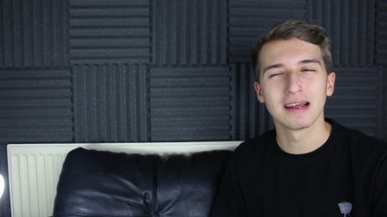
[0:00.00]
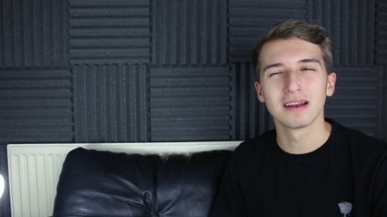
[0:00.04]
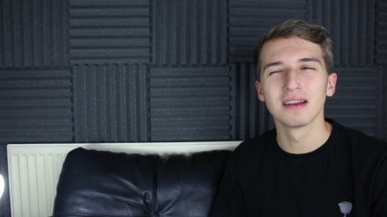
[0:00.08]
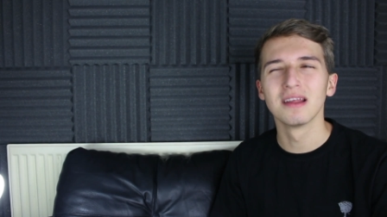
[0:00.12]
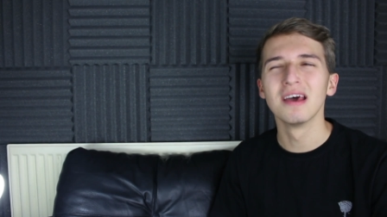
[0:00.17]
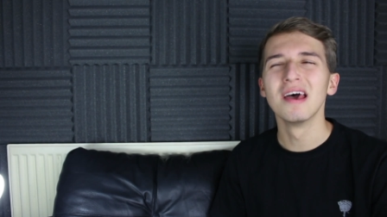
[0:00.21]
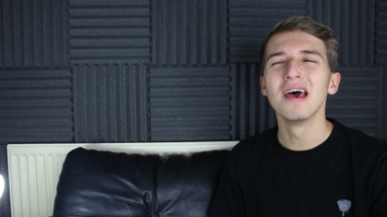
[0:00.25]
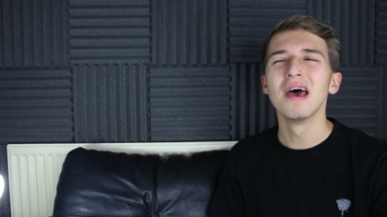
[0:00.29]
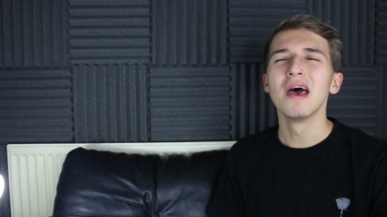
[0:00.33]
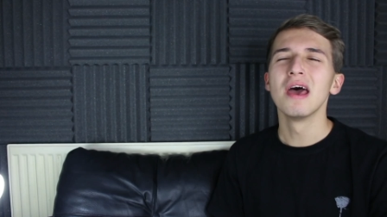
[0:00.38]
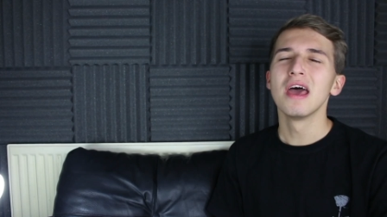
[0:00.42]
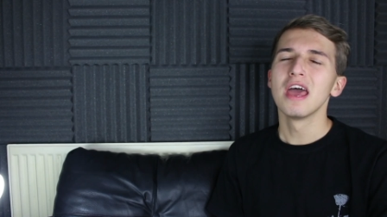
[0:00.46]
And
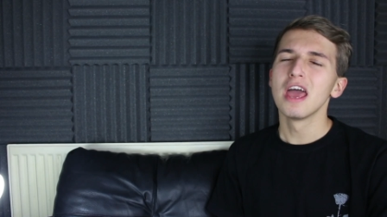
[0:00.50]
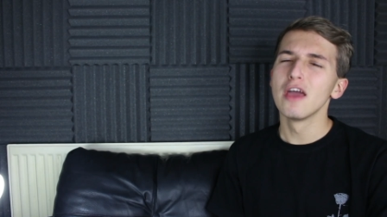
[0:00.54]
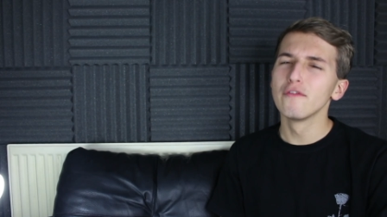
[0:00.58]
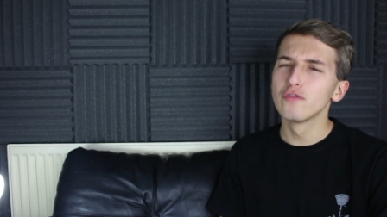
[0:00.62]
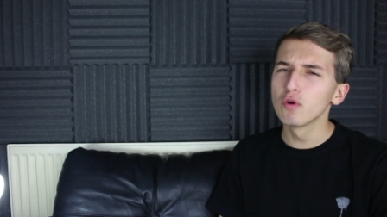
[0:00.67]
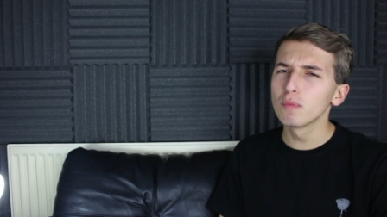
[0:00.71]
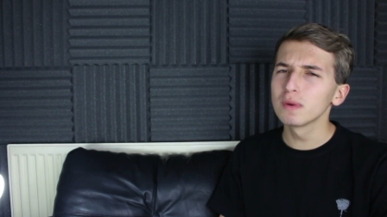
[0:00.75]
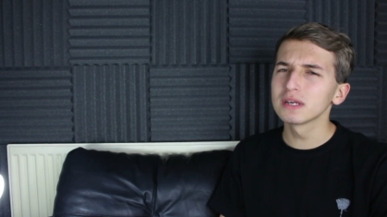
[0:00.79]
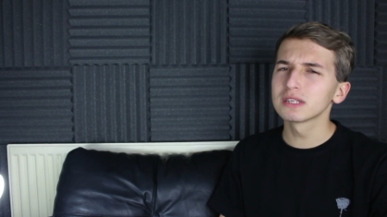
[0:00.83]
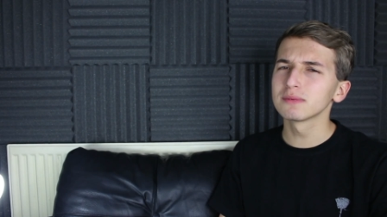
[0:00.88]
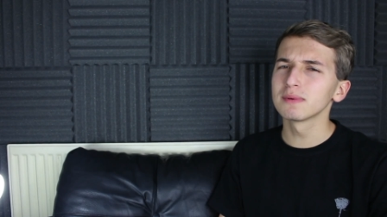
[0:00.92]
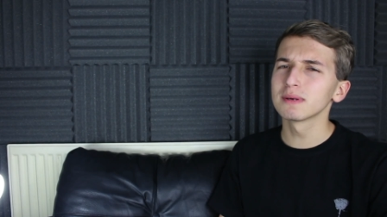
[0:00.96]
if you
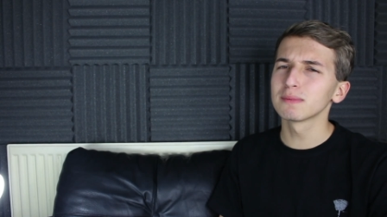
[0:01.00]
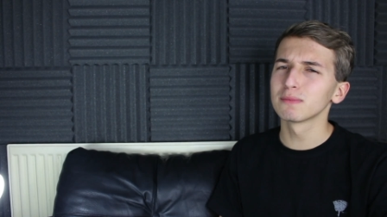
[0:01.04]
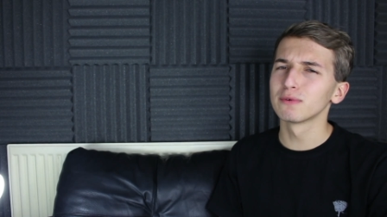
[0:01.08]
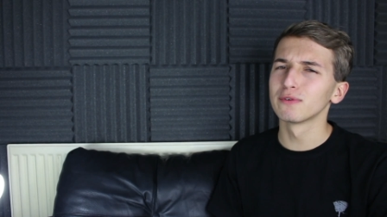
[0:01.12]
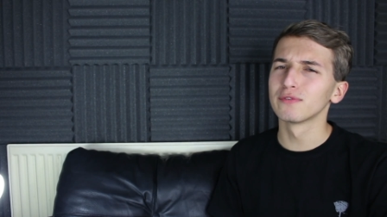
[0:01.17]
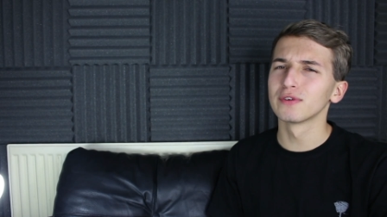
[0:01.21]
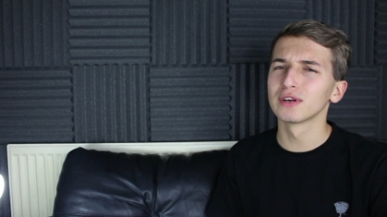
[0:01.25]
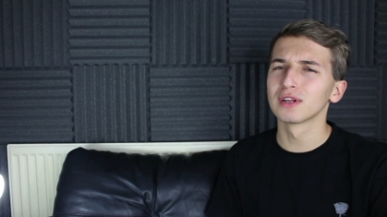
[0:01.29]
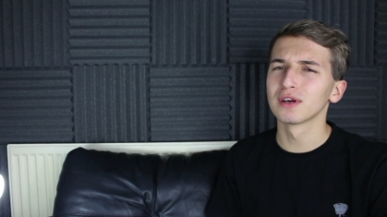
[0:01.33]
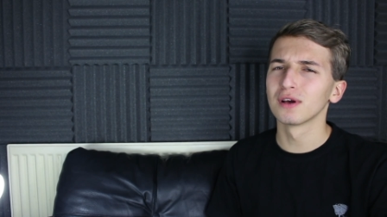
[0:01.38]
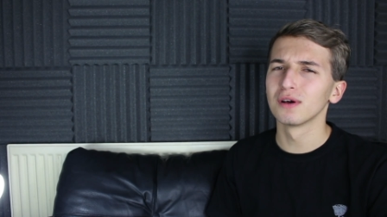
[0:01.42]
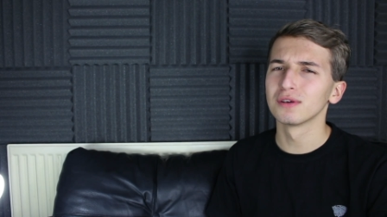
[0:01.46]
want me to make more
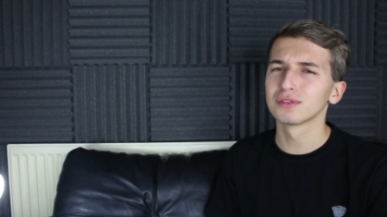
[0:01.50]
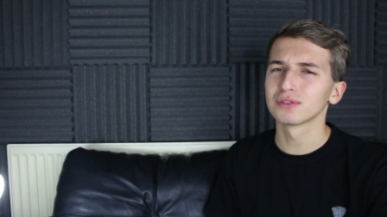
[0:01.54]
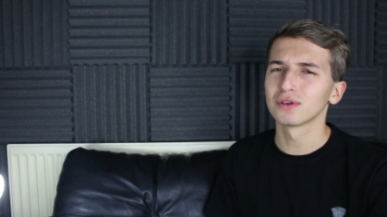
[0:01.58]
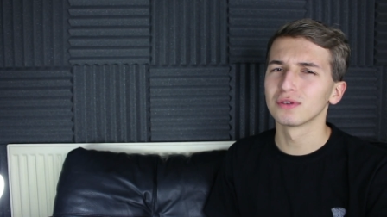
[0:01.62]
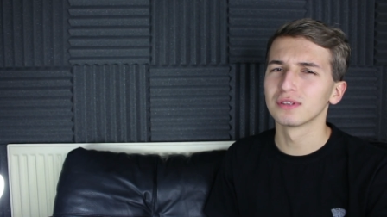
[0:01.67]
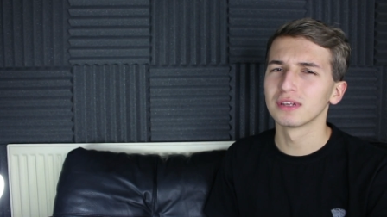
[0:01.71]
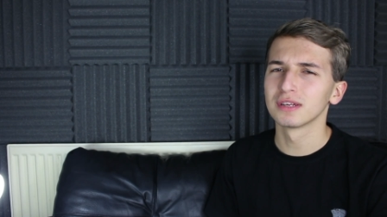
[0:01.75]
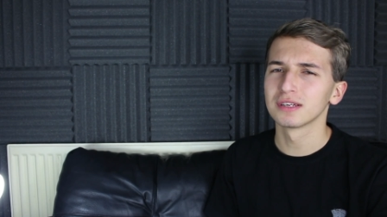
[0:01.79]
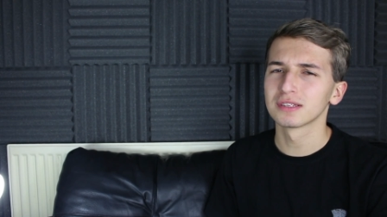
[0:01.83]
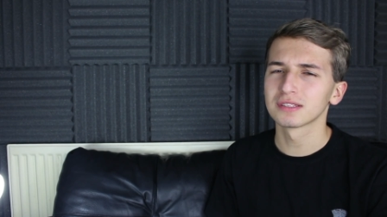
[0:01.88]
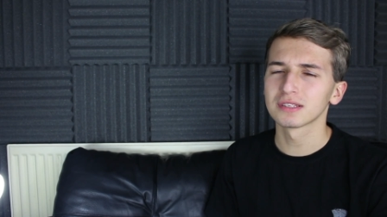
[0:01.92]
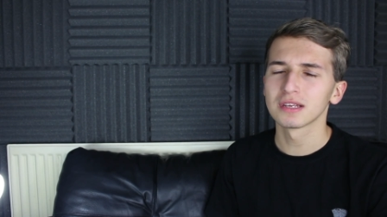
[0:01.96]
videos
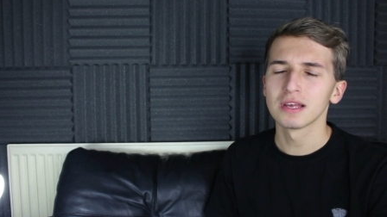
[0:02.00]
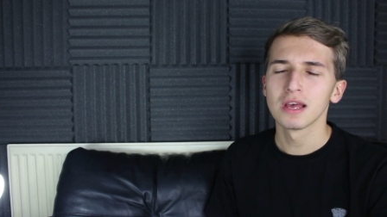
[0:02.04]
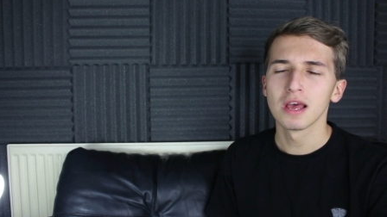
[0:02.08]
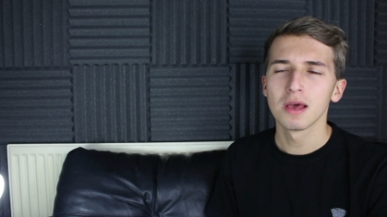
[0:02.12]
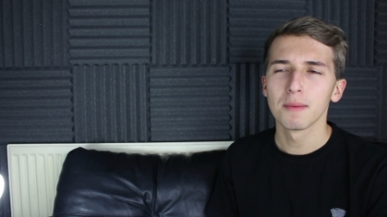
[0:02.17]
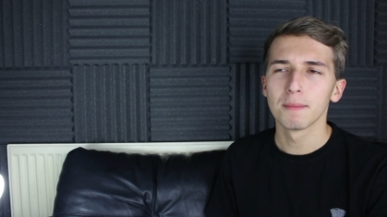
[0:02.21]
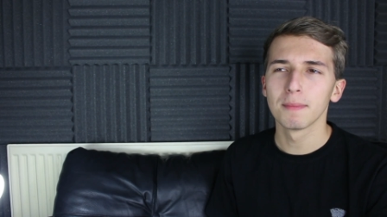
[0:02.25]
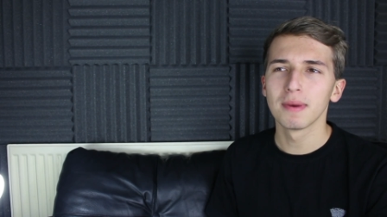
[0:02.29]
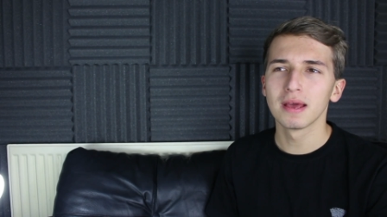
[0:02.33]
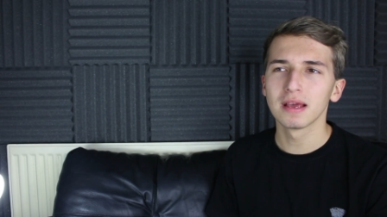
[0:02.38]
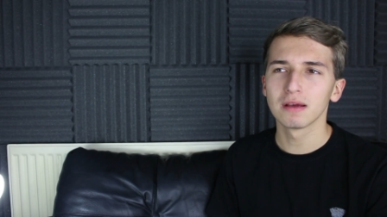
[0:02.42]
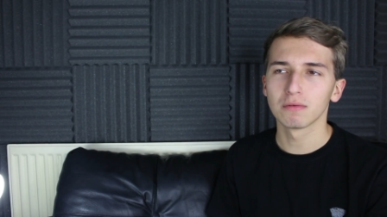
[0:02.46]
on this,
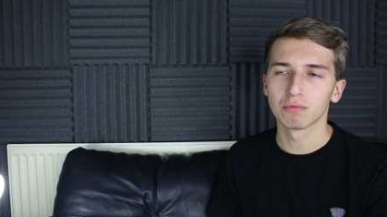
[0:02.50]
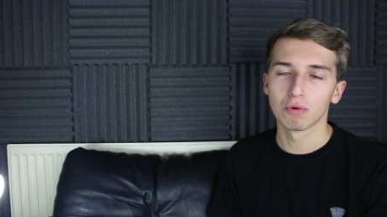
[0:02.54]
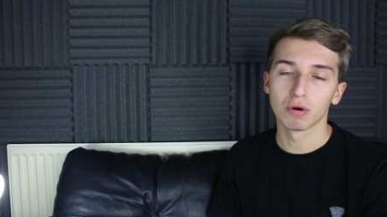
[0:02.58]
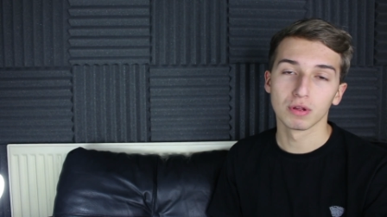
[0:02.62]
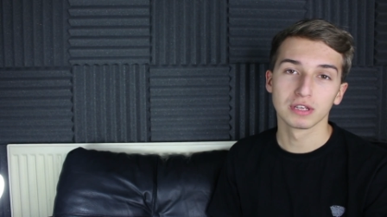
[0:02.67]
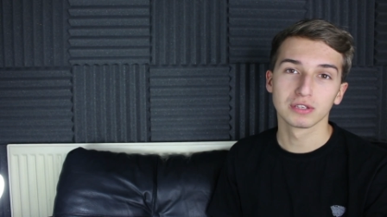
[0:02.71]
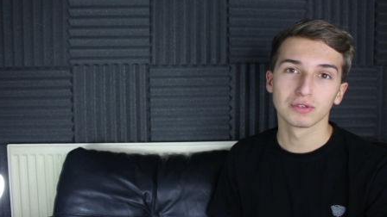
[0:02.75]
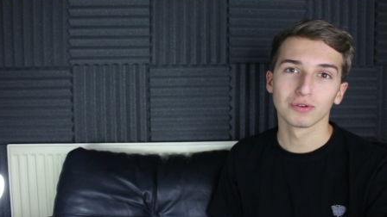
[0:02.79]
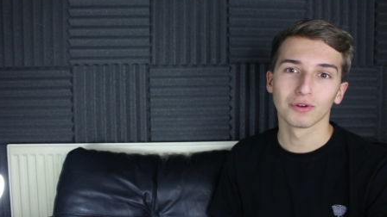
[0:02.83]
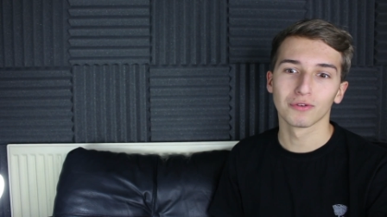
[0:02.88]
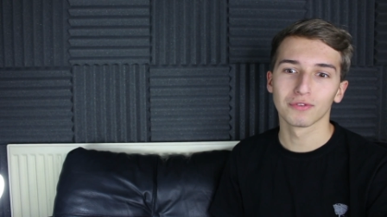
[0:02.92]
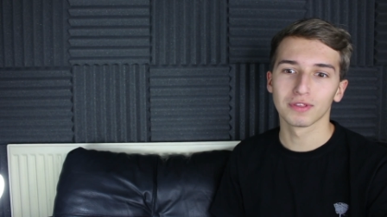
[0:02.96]
make, well,
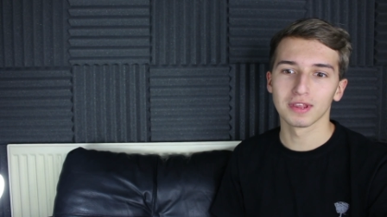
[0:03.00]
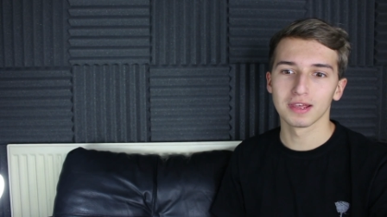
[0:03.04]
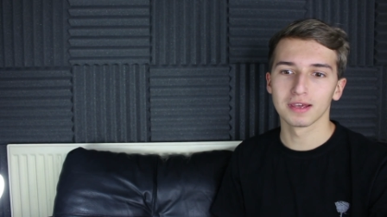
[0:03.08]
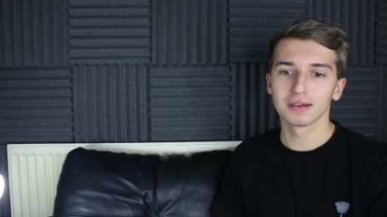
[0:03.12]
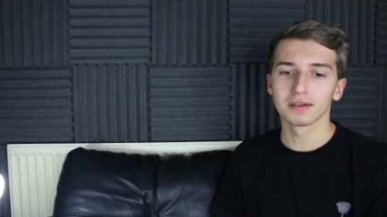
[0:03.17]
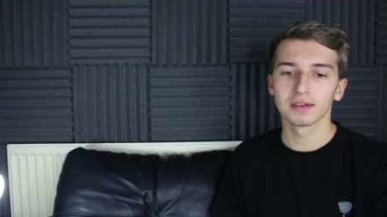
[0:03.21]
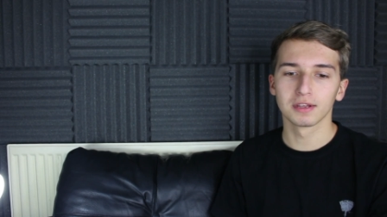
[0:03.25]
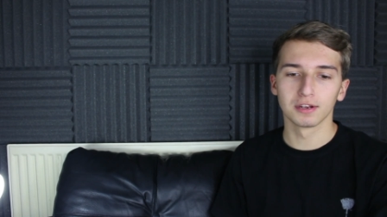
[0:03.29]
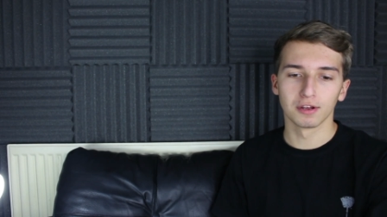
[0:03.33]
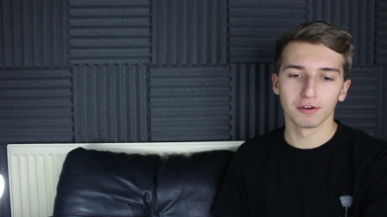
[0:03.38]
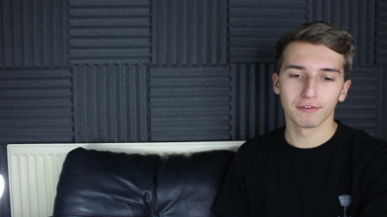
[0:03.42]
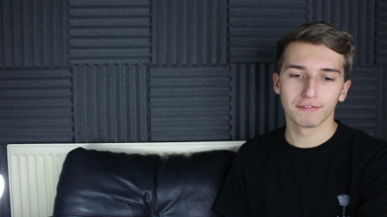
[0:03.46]
this sort of
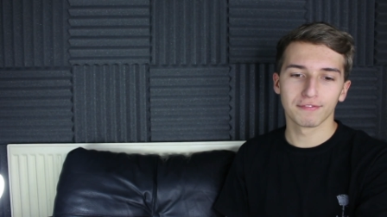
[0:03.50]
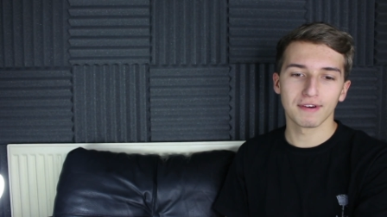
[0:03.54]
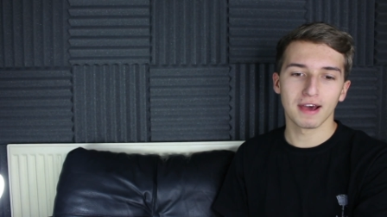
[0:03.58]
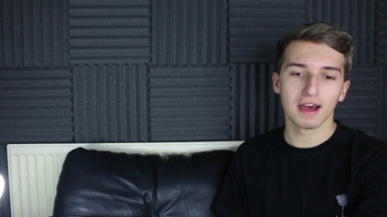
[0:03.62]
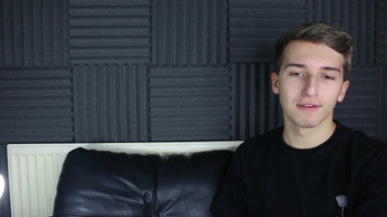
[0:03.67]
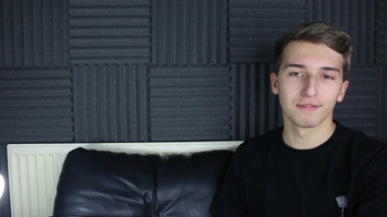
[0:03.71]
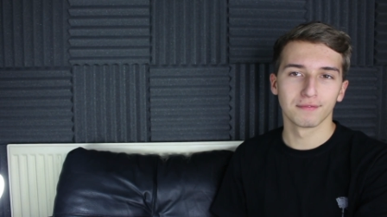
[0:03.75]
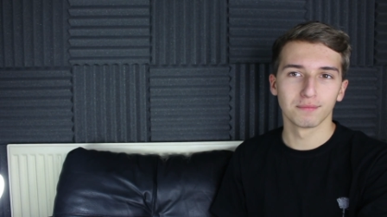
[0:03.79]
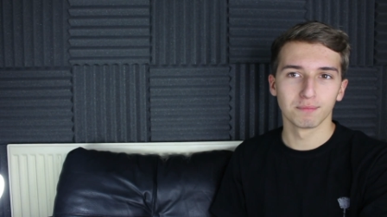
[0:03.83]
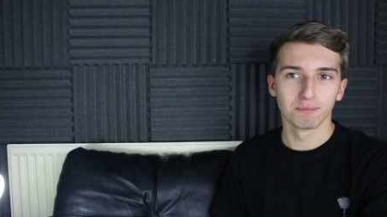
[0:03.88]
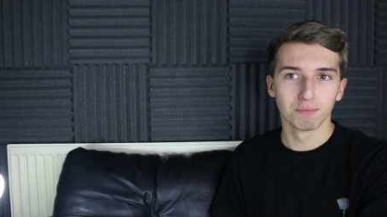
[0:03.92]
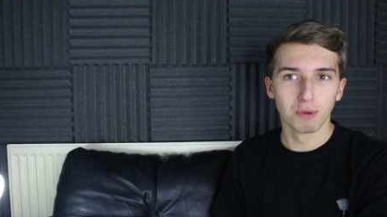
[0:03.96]
thing, you know,
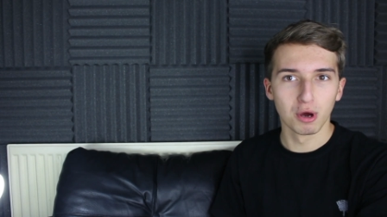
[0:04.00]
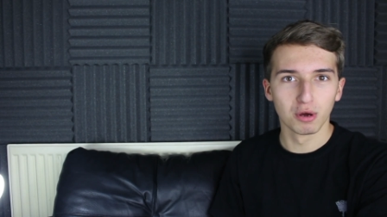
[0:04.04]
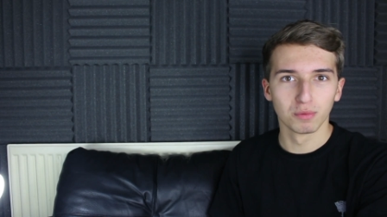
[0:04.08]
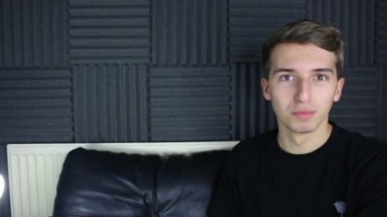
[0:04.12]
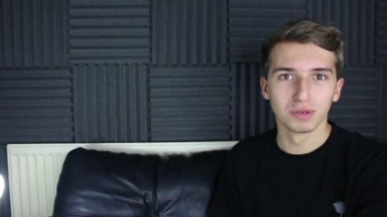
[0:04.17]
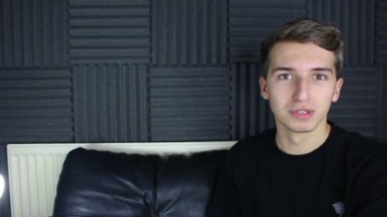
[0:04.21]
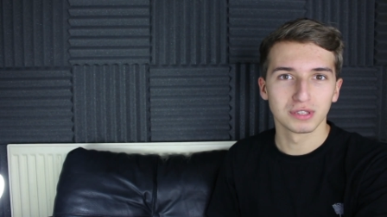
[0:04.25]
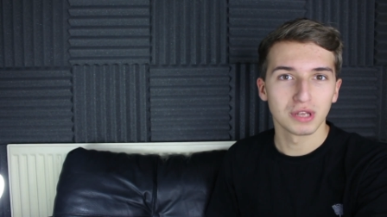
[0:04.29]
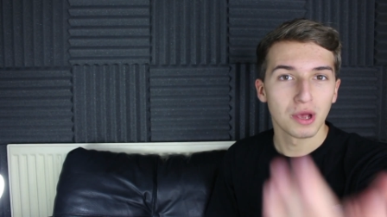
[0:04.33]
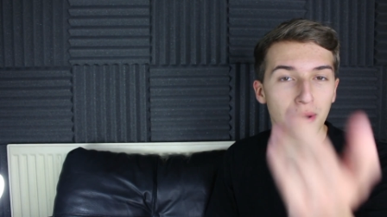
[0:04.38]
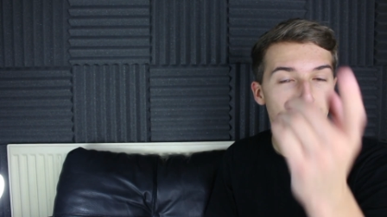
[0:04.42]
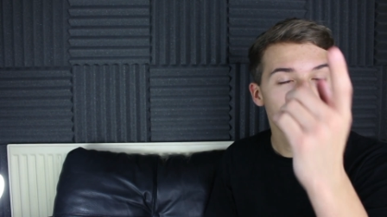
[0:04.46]
fan
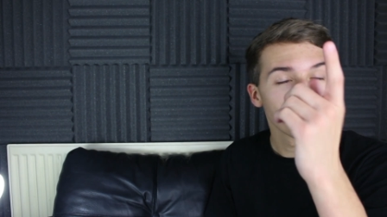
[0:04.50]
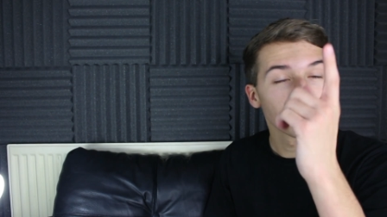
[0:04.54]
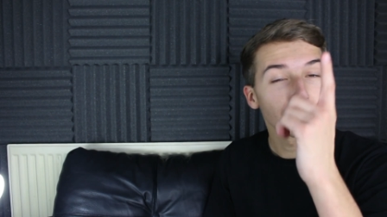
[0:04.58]
moments,